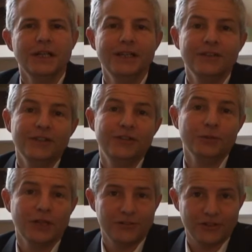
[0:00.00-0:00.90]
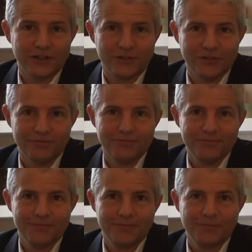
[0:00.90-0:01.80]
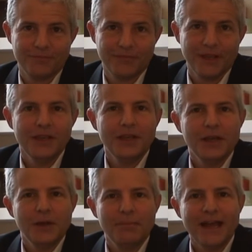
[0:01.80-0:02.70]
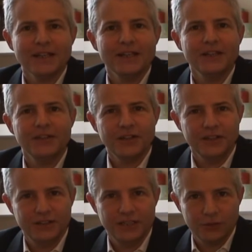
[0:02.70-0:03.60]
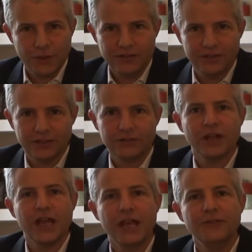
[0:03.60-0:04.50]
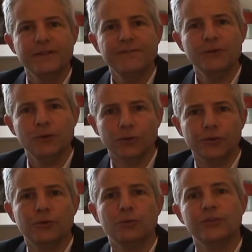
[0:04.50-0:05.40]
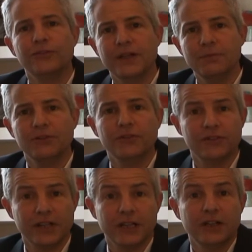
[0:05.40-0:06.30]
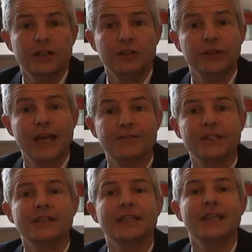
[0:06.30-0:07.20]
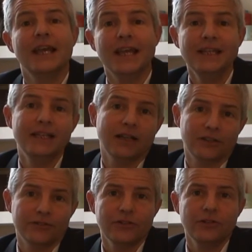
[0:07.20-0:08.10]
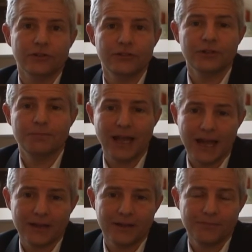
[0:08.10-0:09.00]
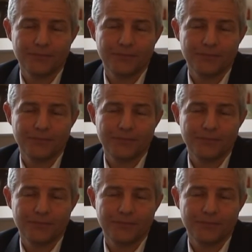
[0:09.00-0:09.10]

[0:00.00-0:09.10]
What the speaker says: Individualisation. Back in the 1920s, Henry Ford was famous for saying, "You can have it in any colour so long as it's black."